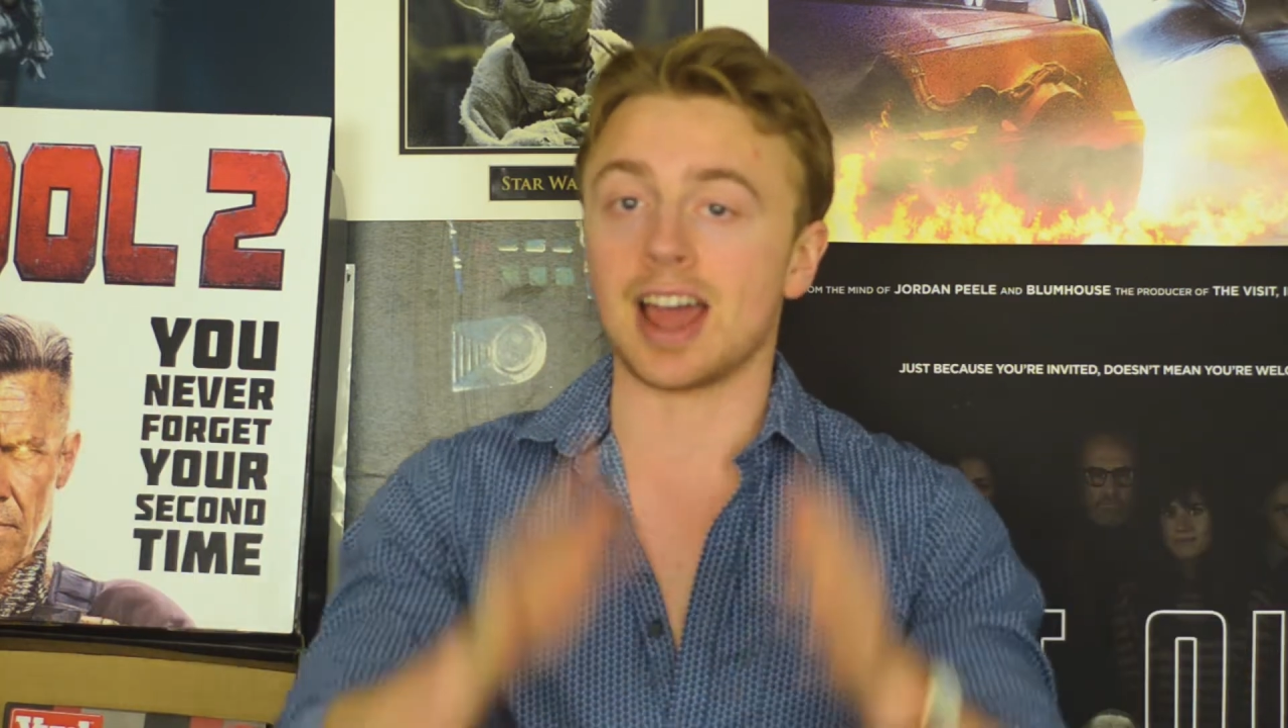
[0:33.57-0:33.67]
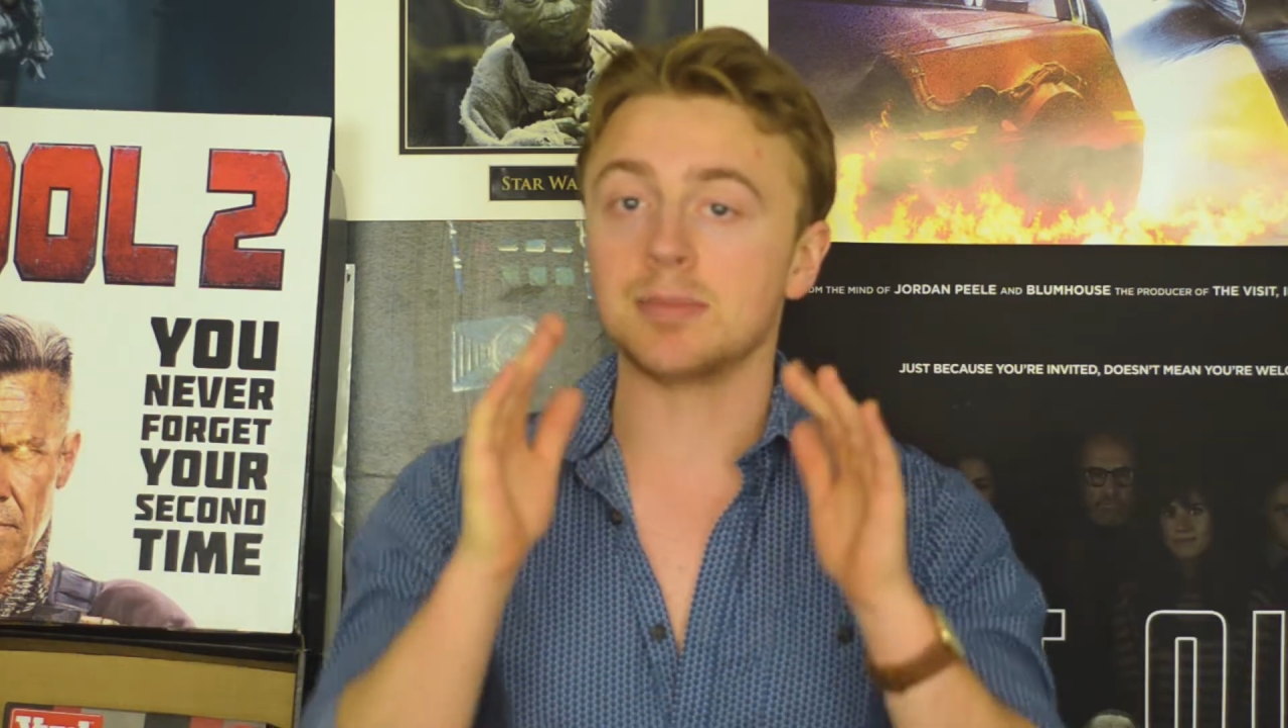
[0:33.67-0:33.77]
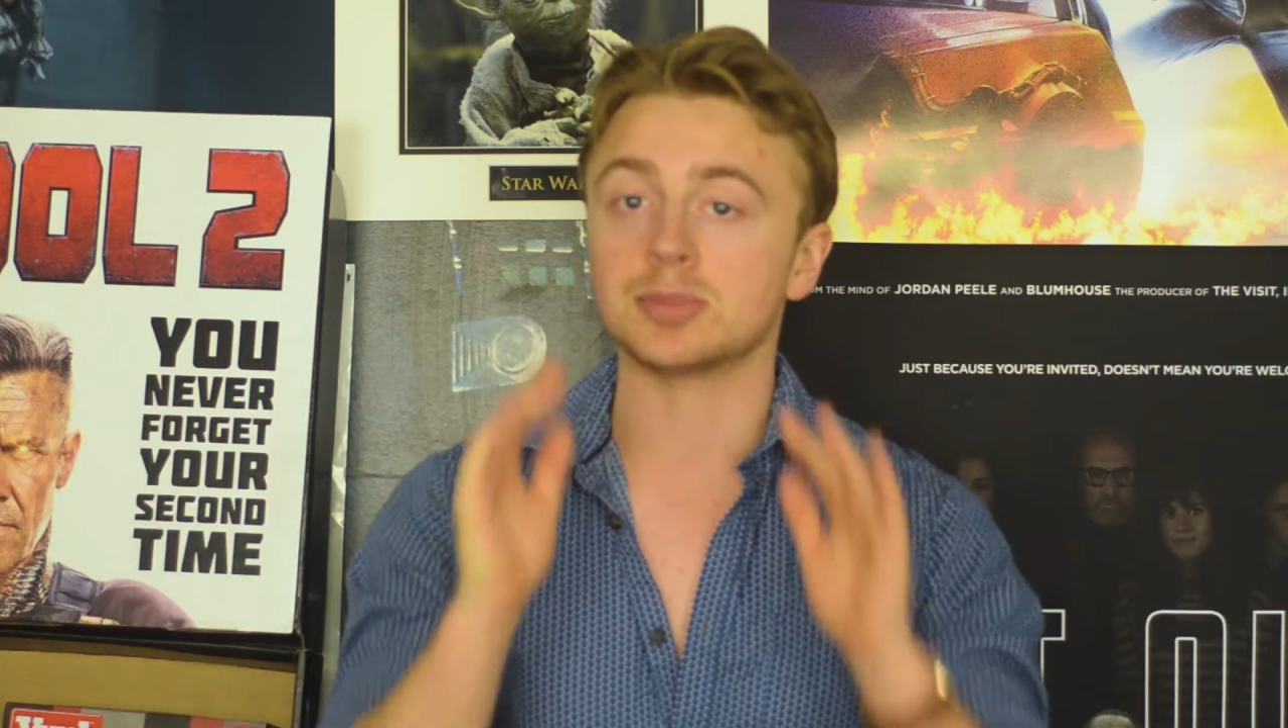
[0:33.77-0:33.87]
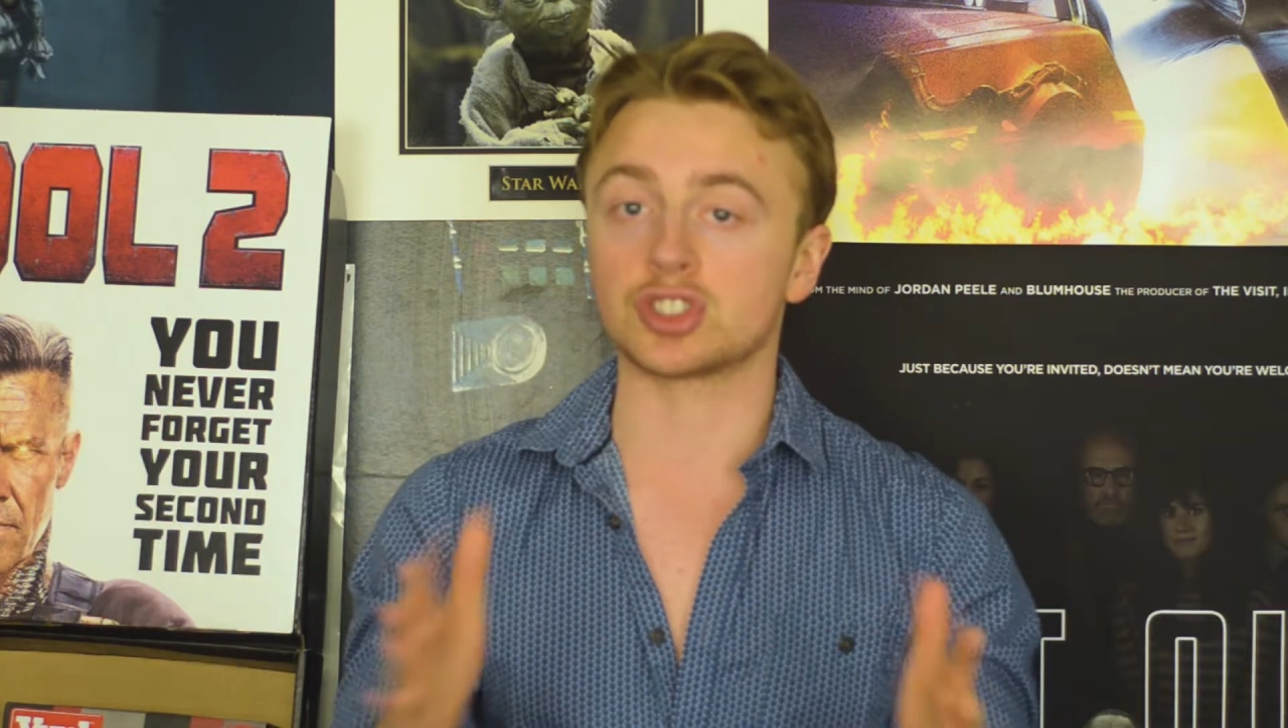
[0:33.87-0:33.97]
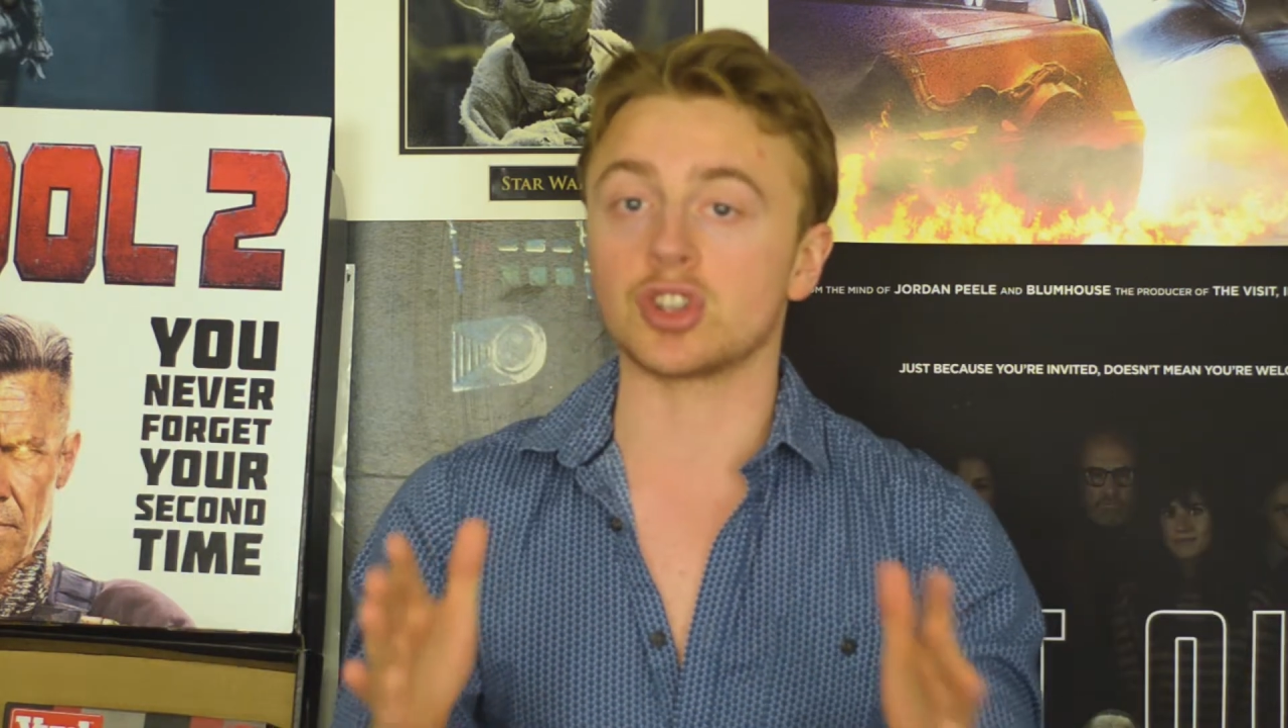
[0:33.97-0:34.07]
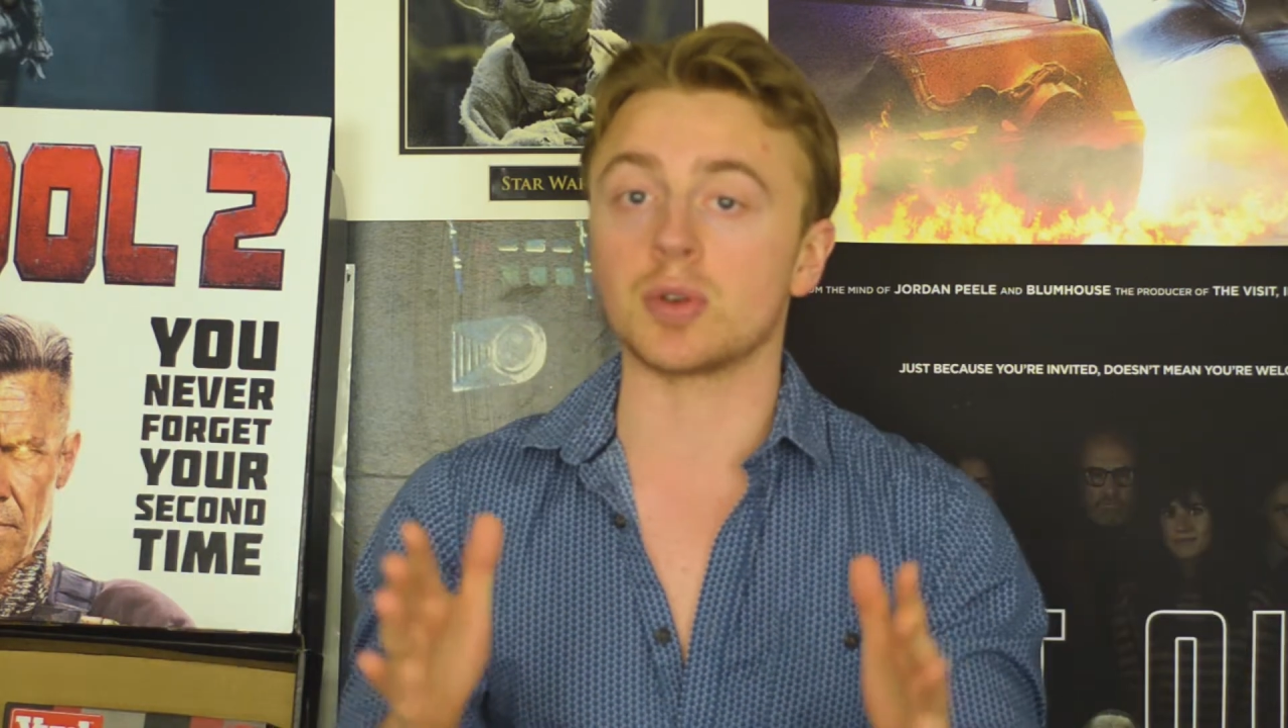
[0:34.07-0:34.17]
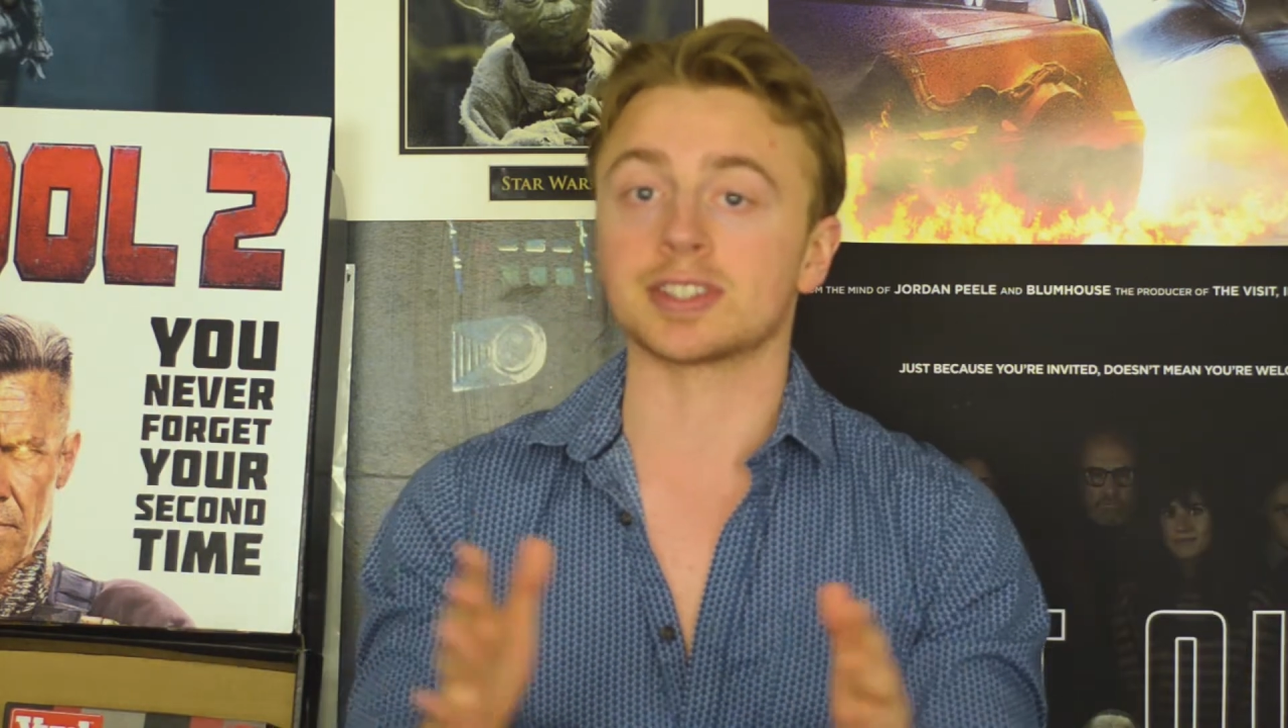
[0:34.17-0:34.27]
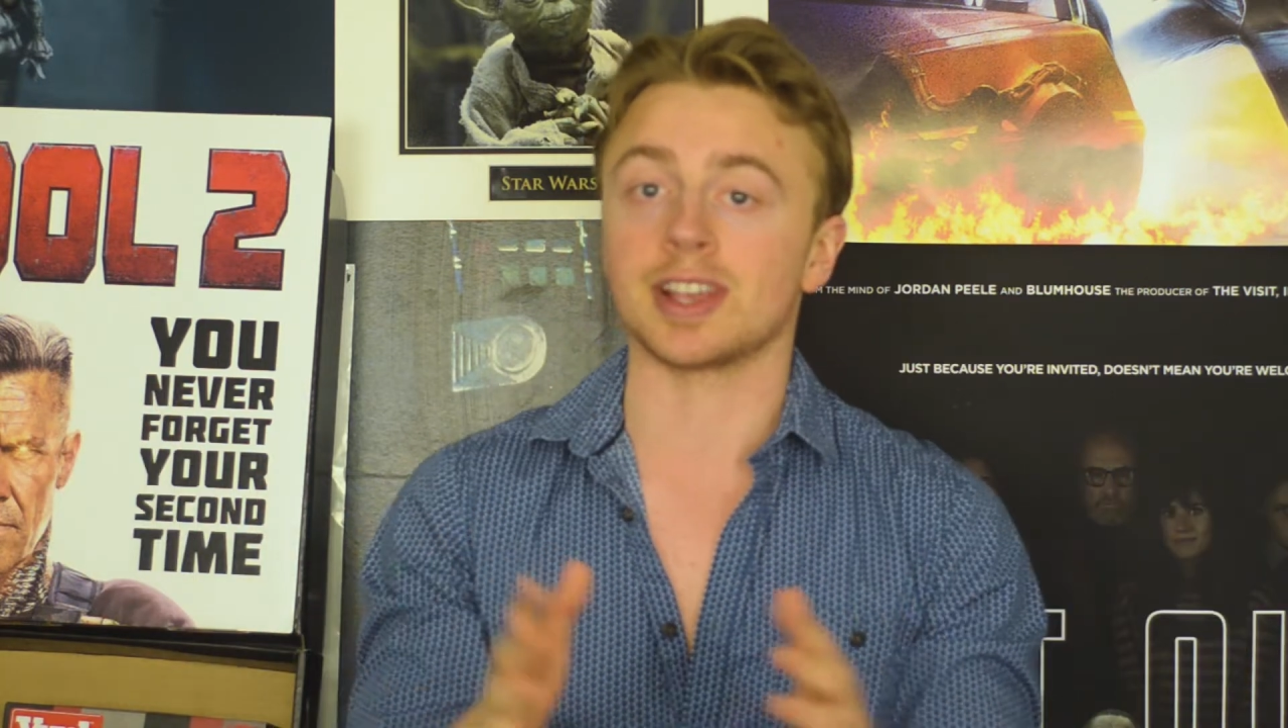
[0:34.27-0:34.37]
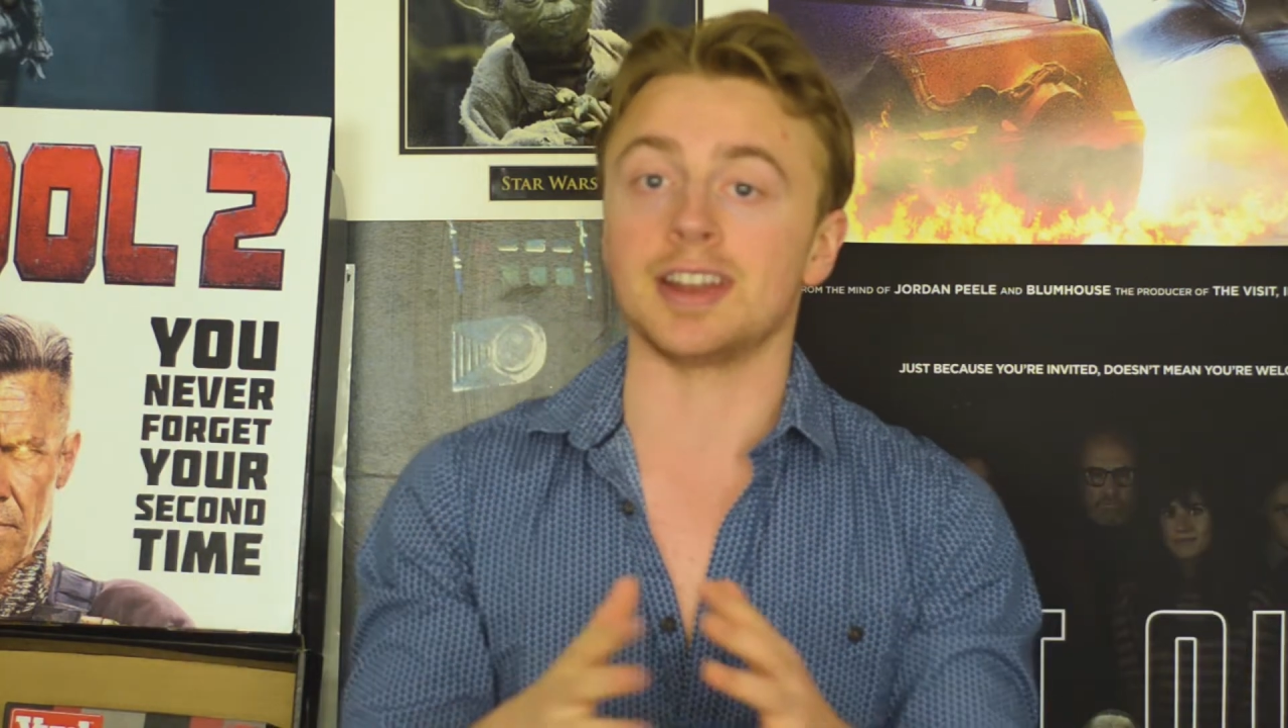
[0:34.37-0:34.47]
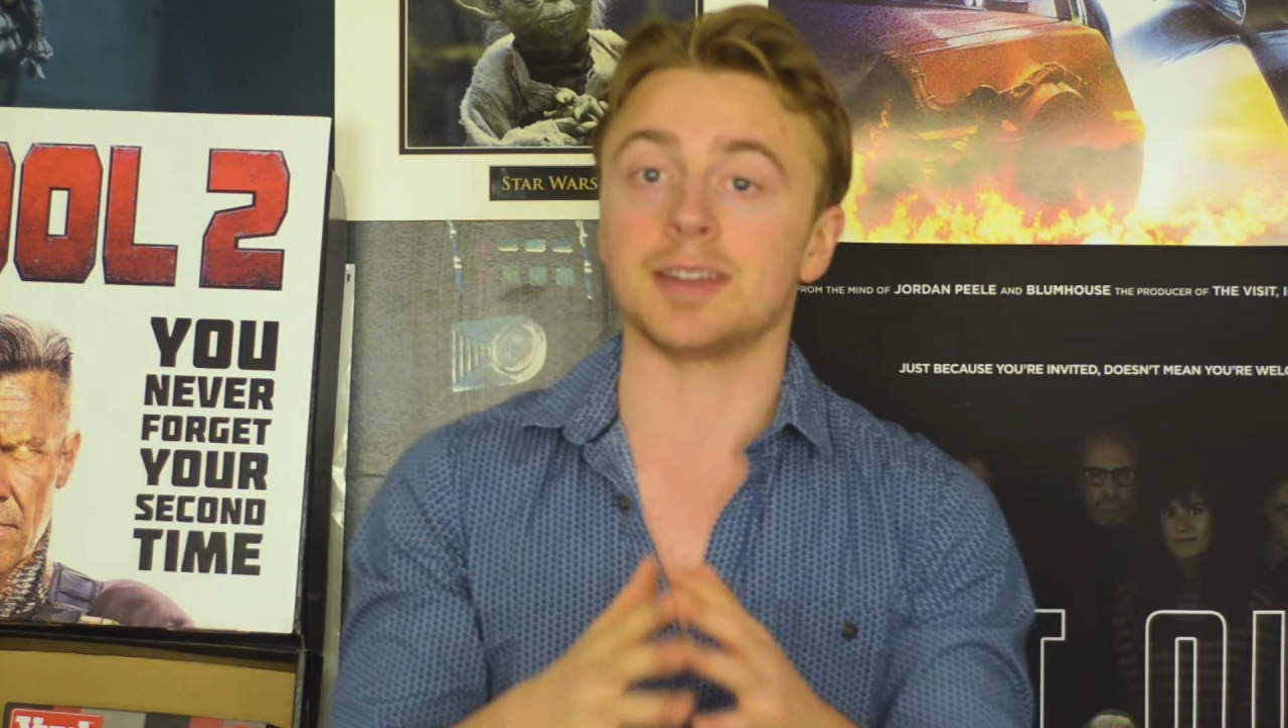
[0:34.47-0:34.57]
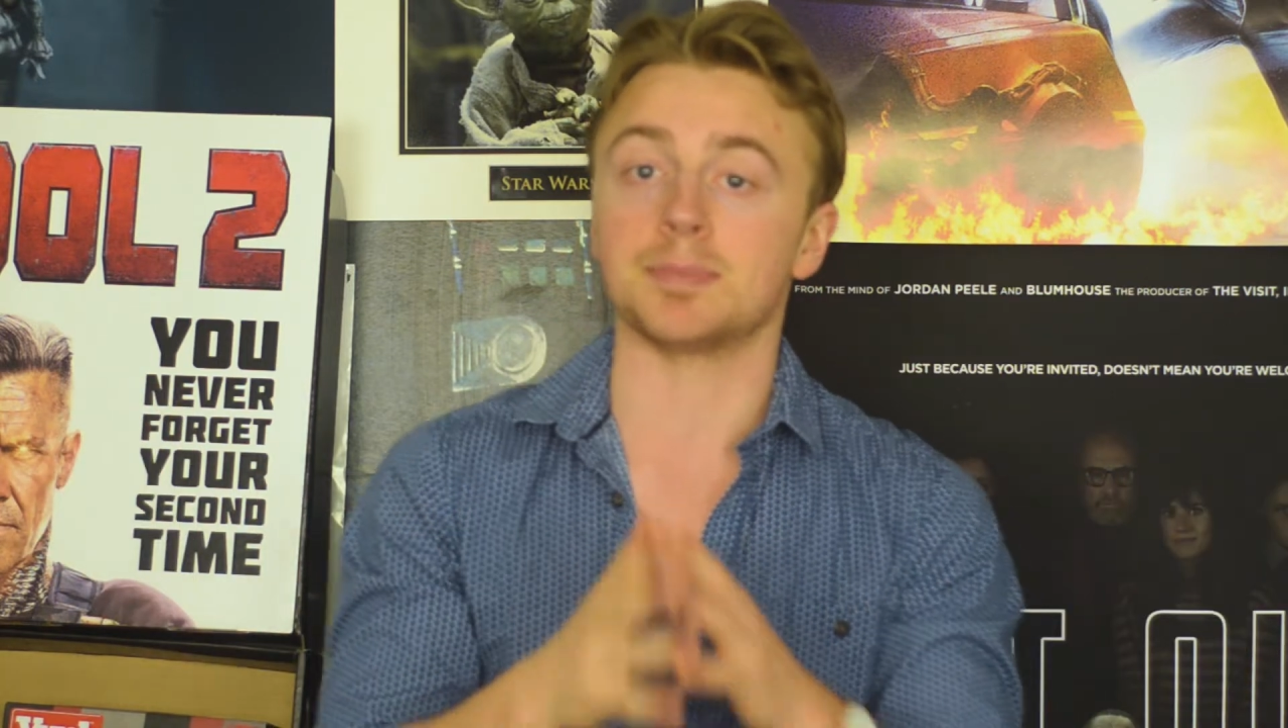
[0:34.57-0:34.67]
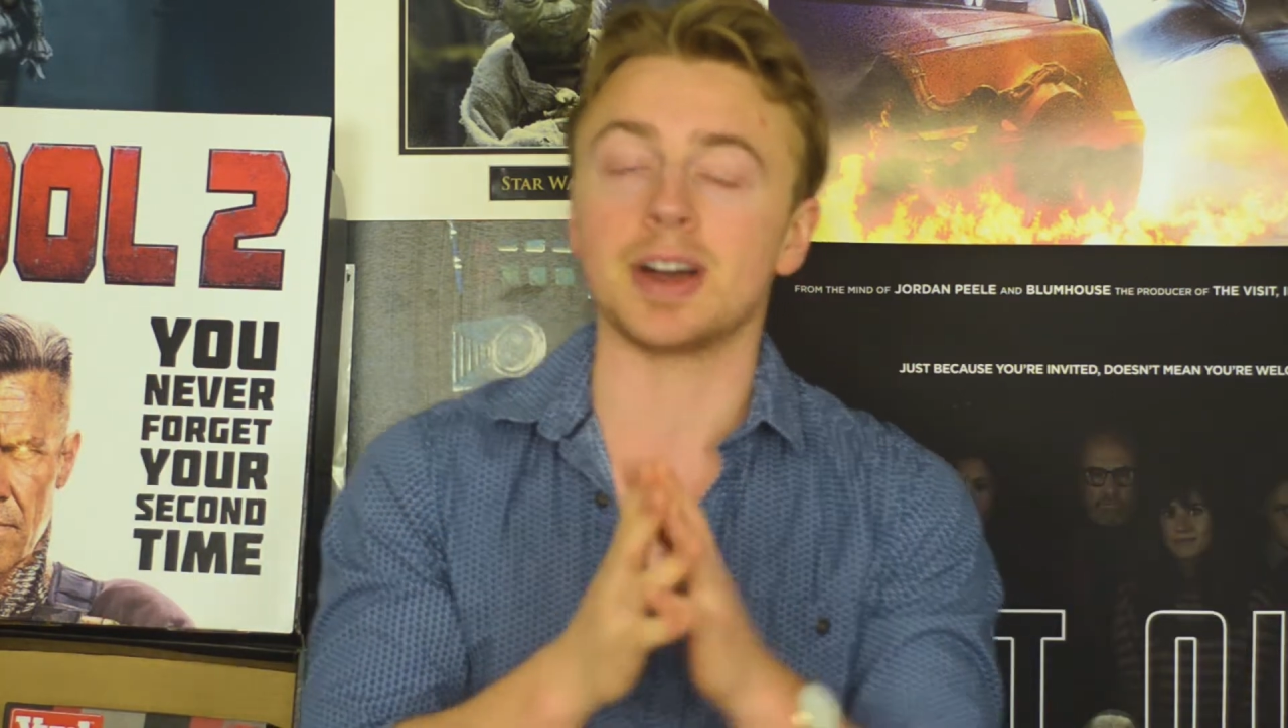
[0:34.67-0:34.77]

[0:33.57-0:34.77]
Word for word: I'm so excited.